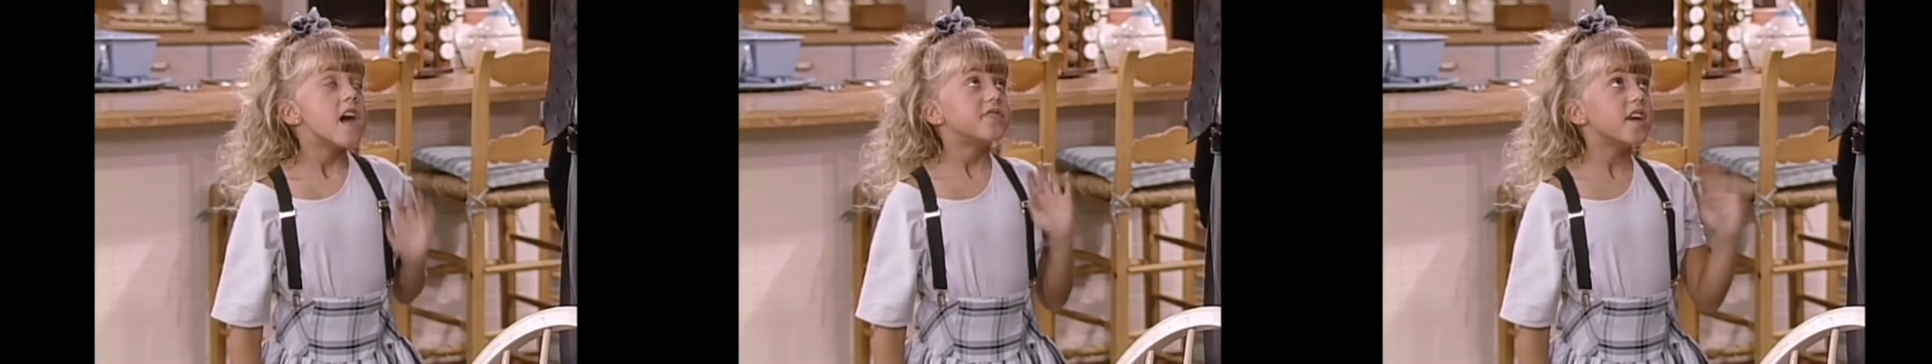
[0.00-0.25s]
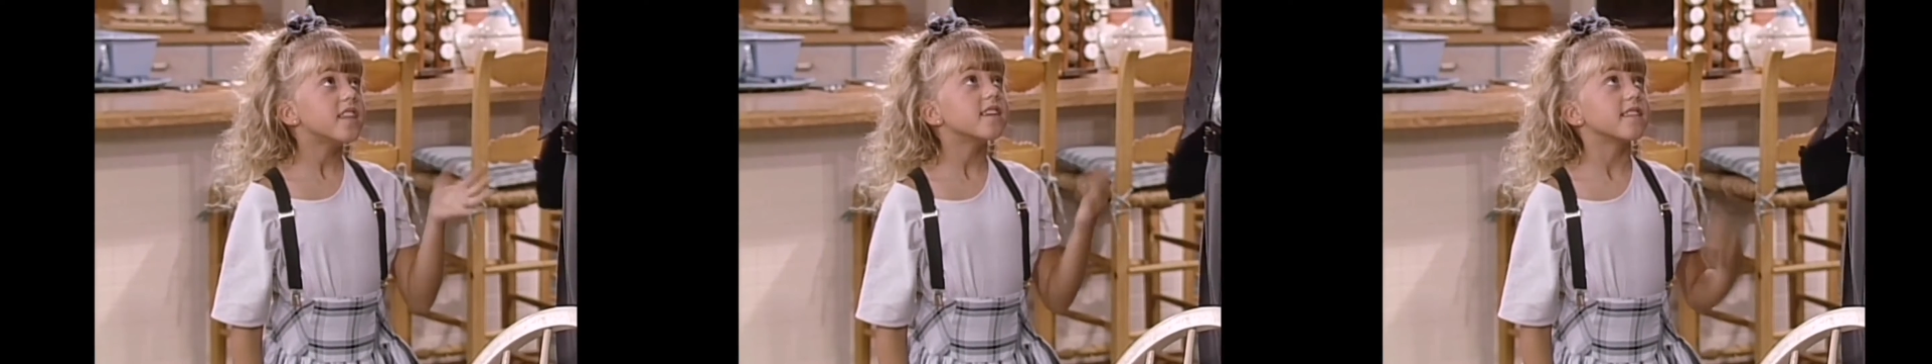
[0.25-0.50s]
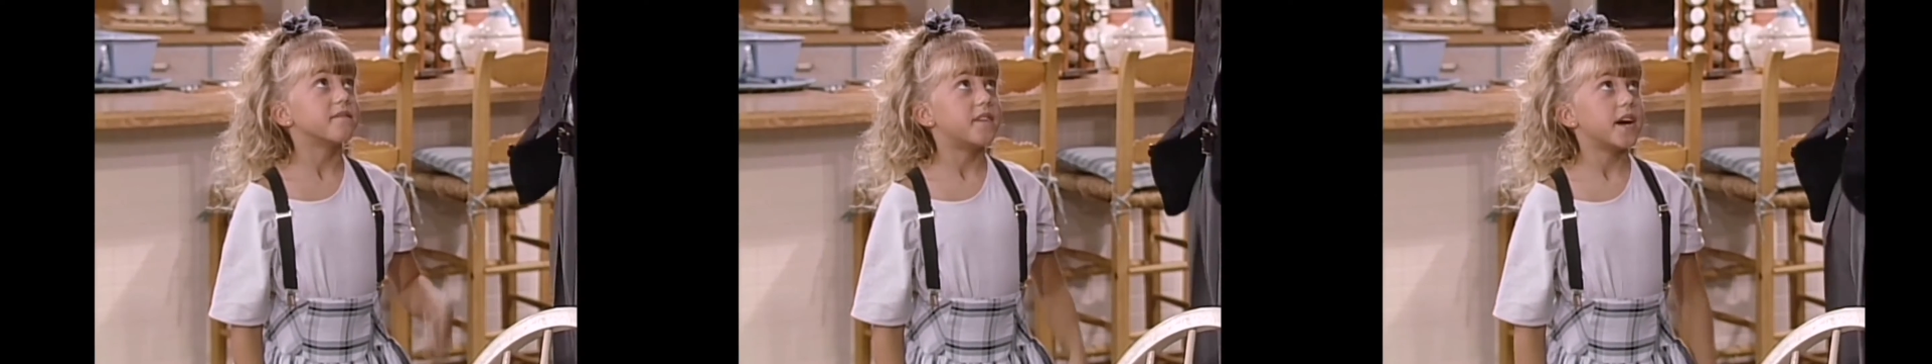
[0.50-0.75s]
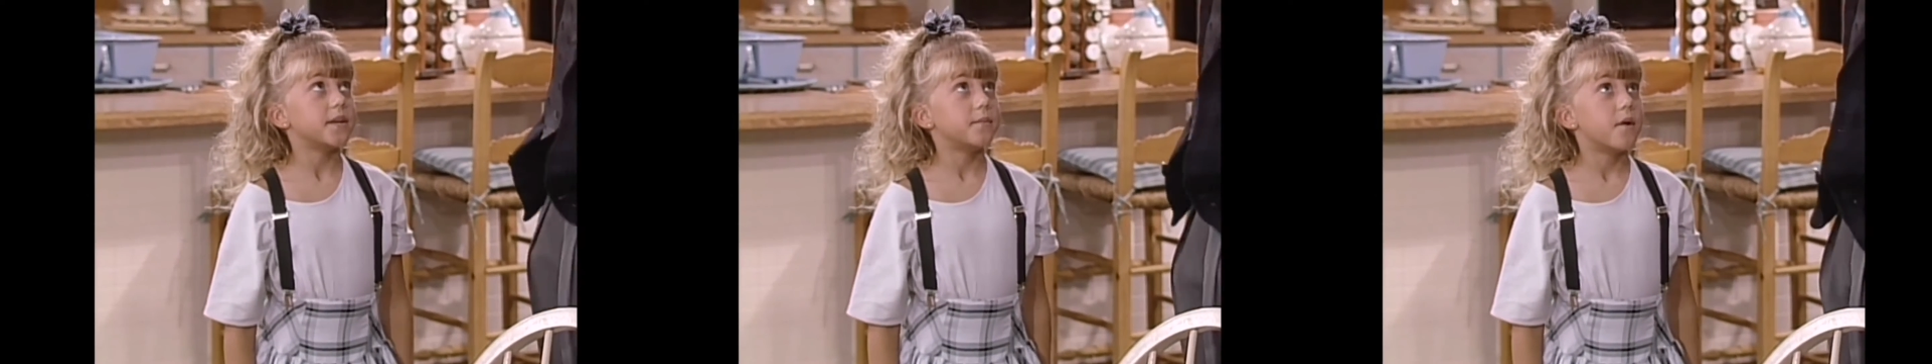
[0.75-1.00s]
Then I'll
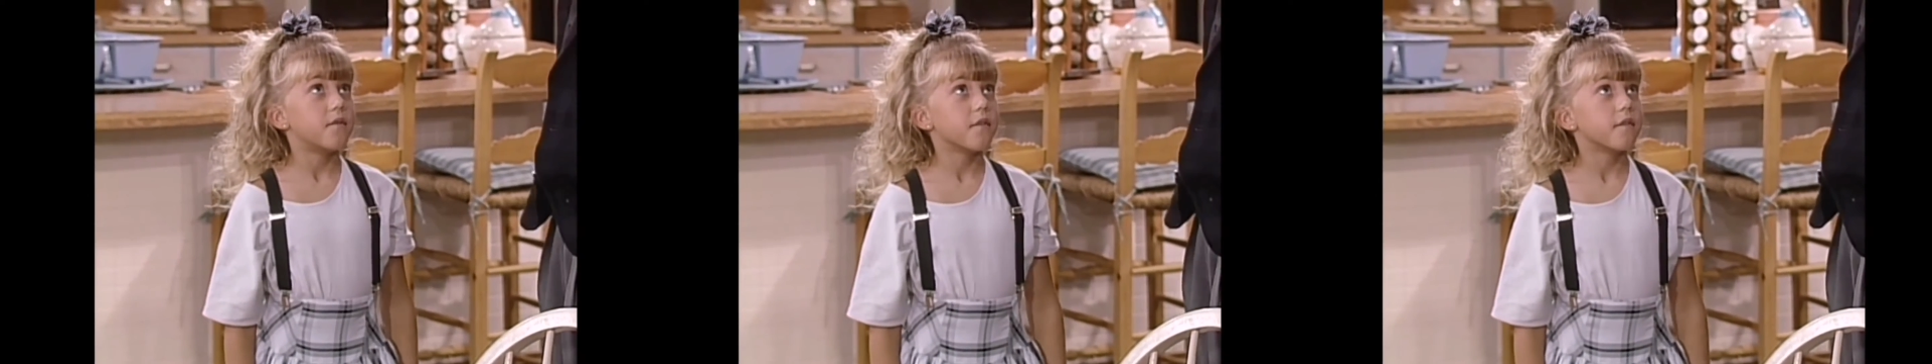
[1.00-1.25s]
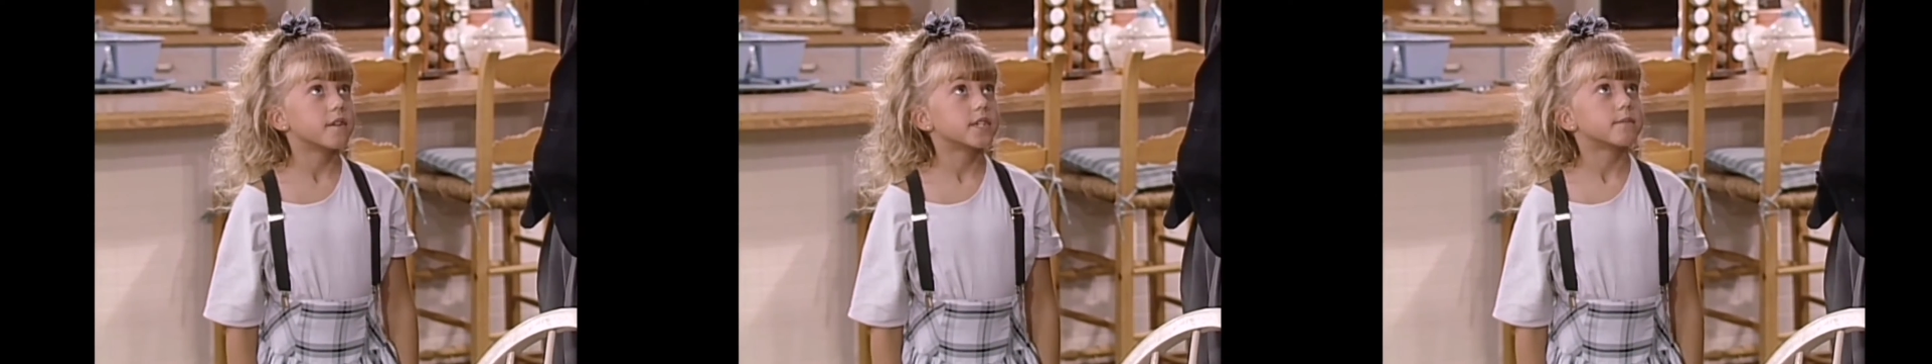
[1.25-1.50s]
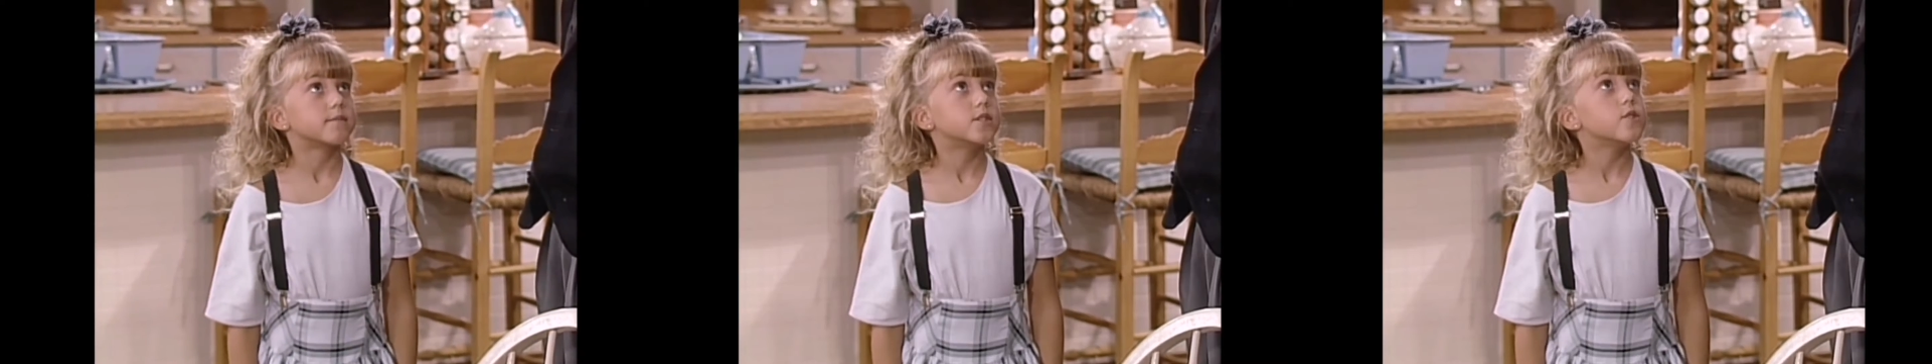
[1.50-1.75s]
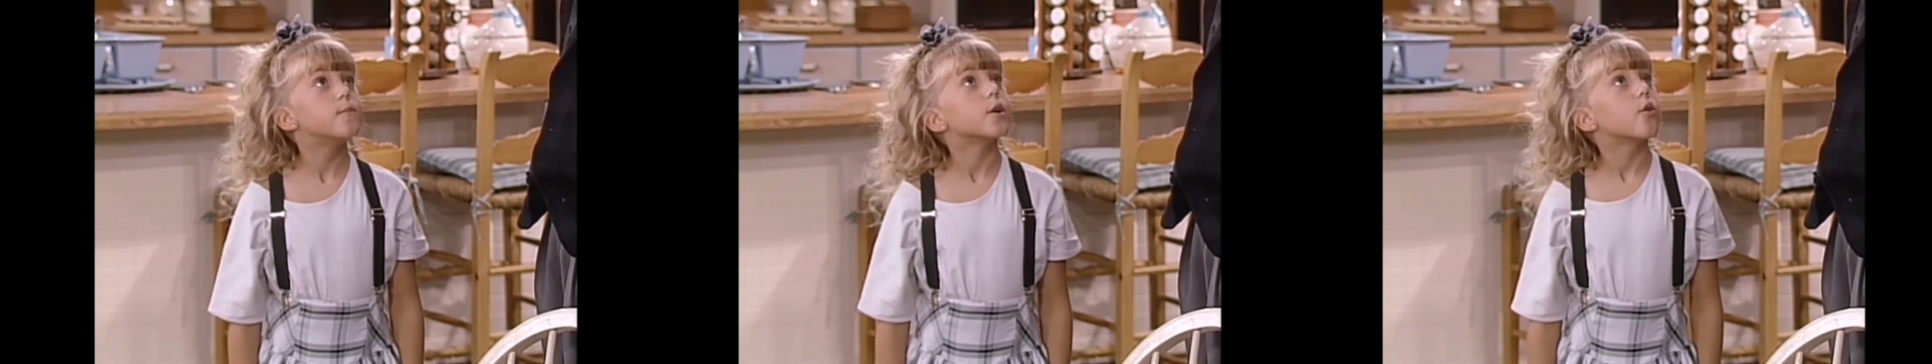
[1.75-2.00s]
invite him over for some
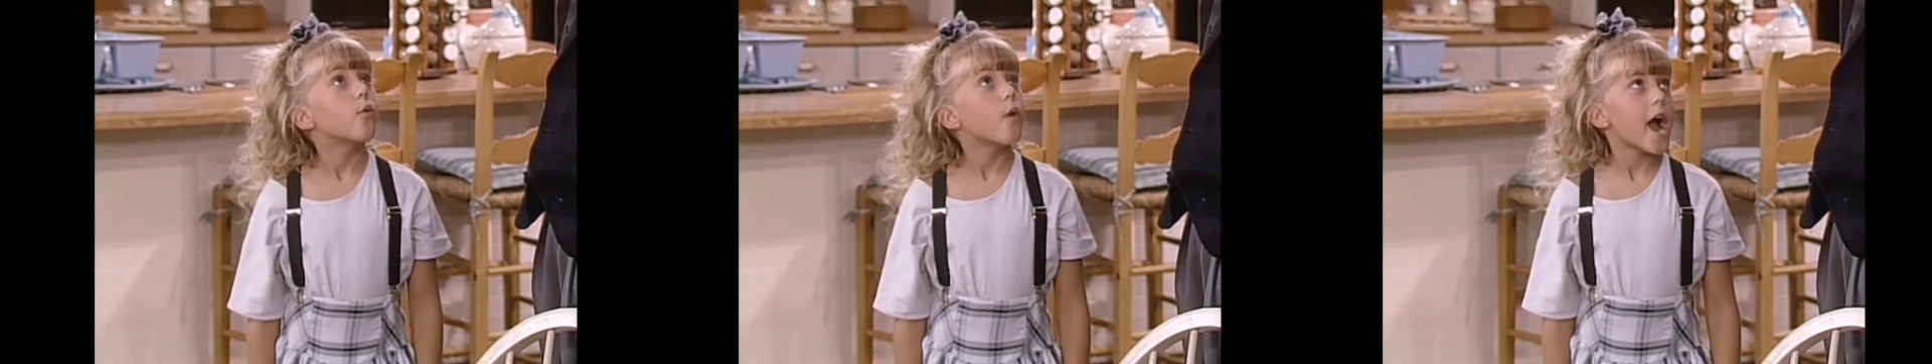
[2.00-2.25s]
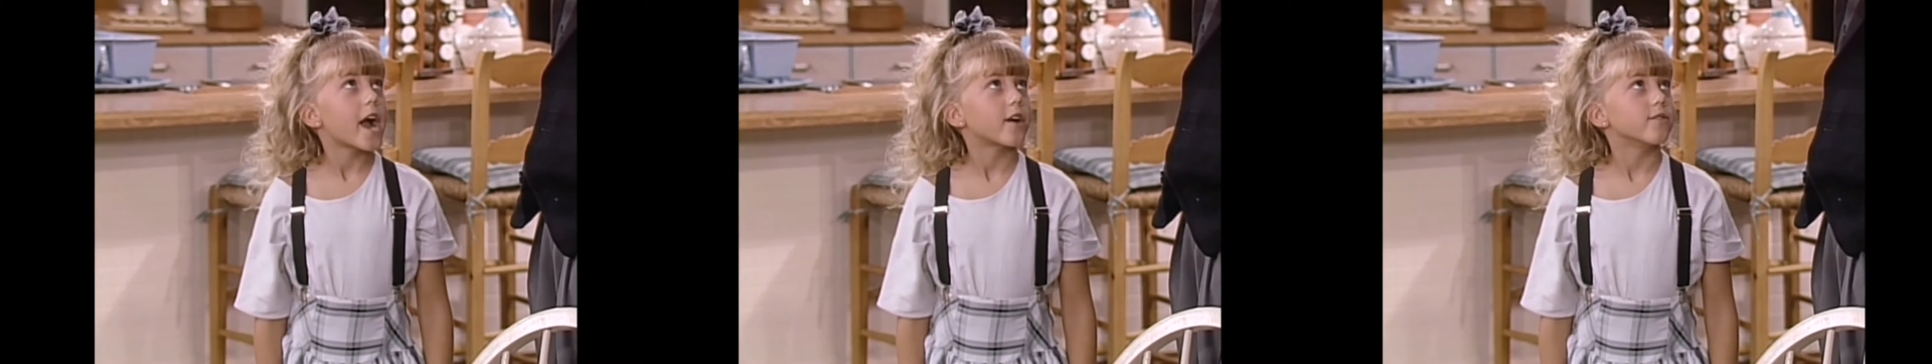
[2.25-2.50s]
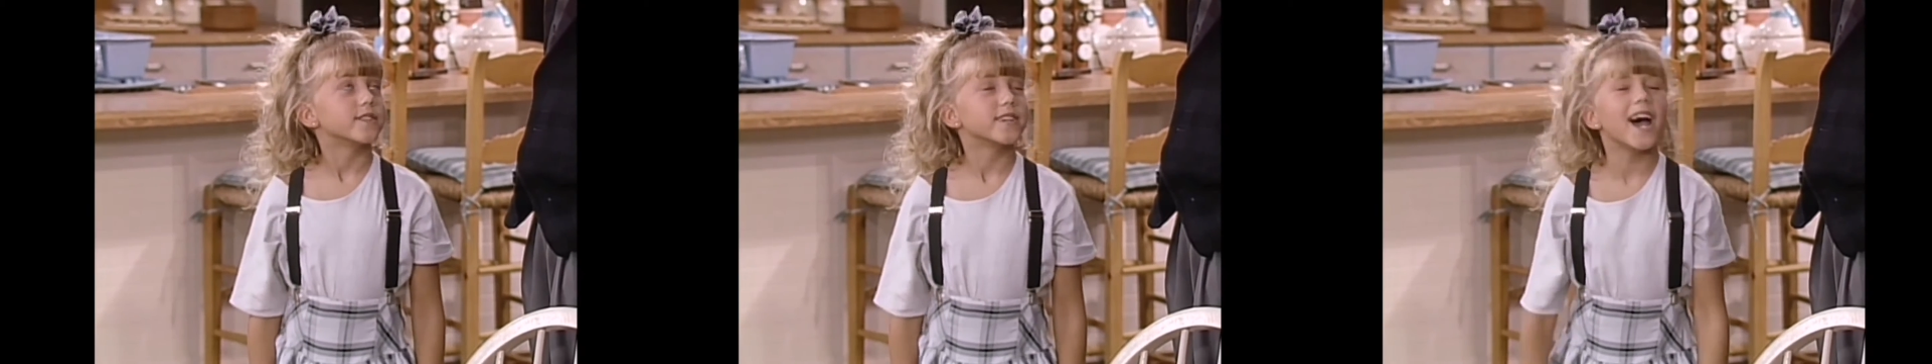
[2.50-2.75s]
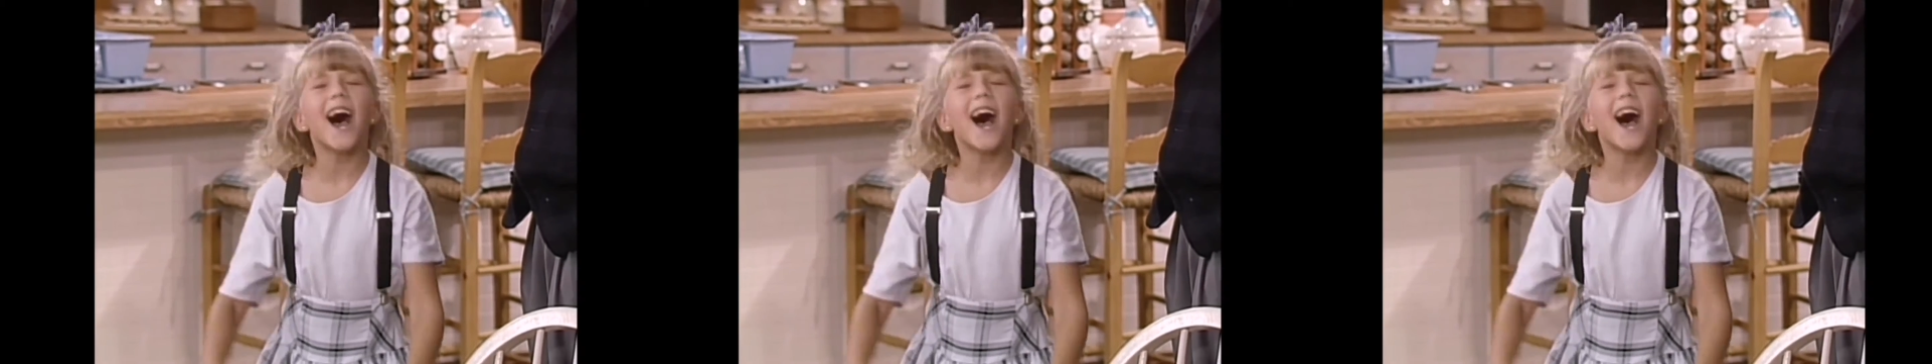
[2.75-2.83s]
soup and quackers.